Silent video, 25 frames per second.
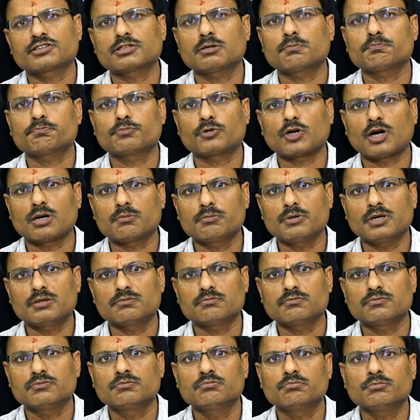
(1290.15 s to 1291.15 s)
of
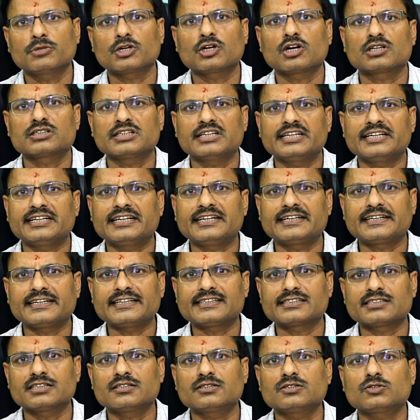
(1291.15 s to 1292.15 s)
problem because
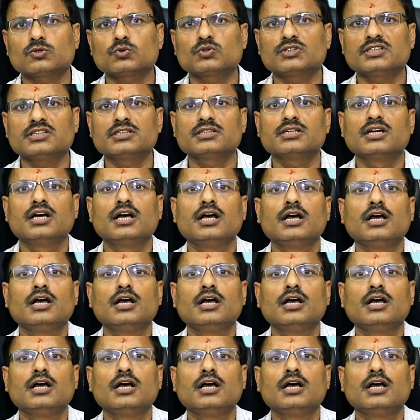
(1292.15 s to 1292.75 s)
irritation to the